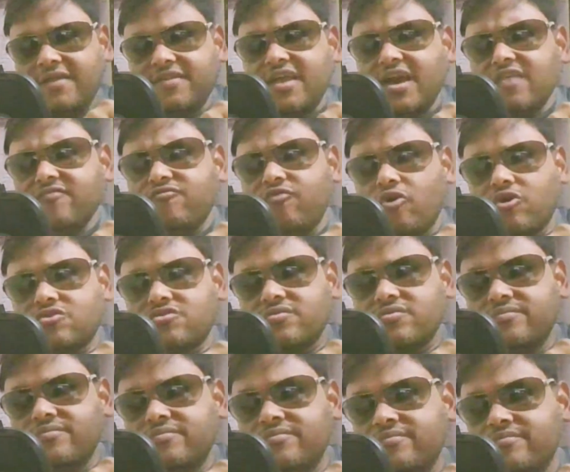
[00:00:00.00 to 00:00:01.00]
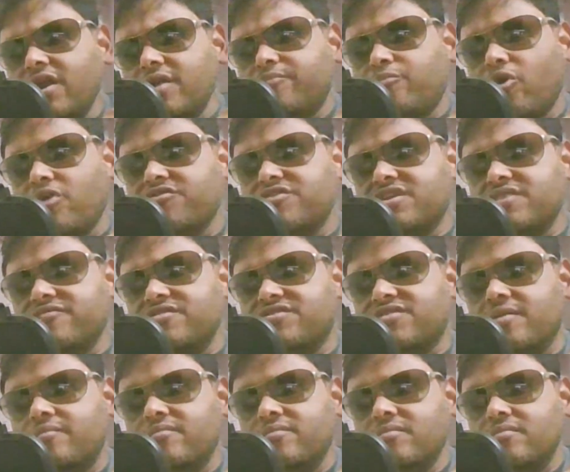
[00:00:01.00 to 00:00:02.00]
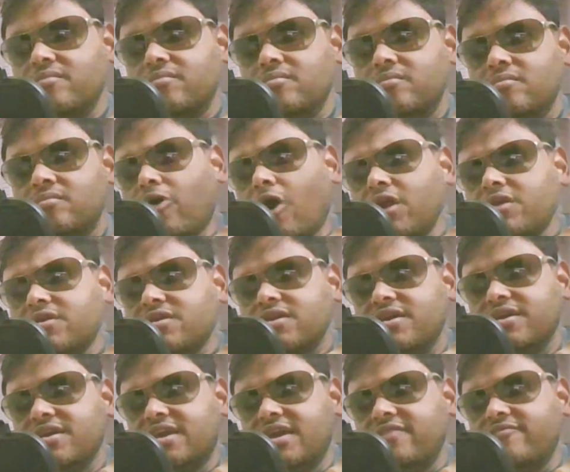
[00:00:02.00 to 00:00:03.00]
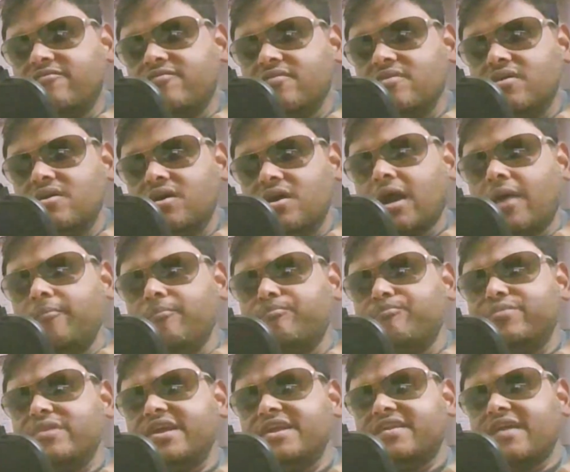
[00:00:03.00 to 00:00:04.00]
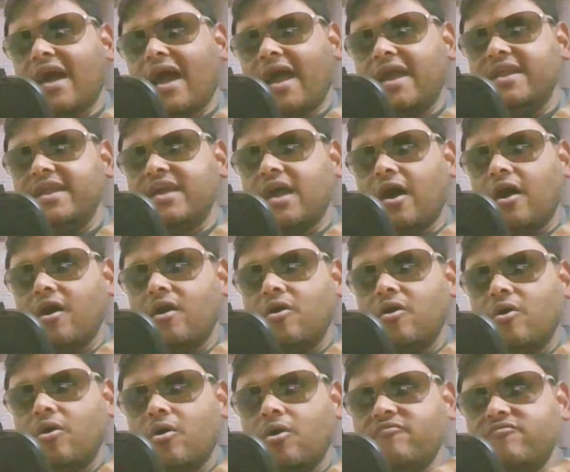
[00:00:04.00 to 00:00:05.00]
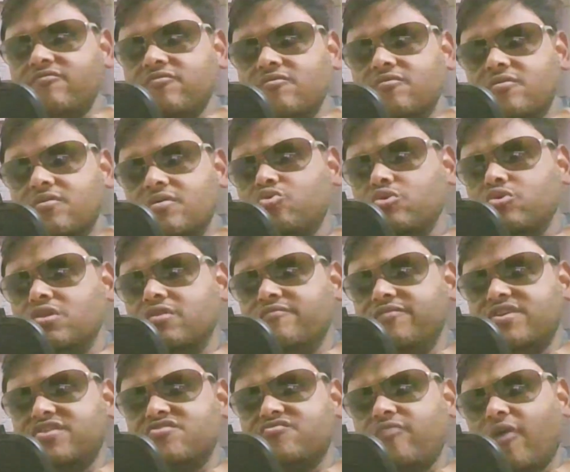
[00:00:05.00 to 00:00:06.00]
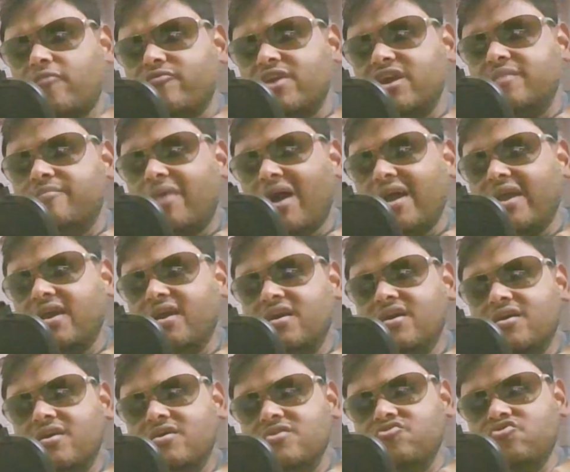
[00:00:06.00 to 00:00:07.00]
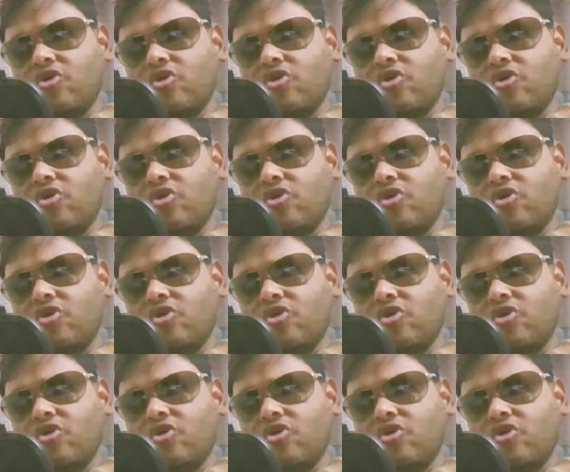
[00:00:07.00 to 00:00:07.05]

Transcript: And therefore, the word positivism will not give a complete idea of the school which is founded by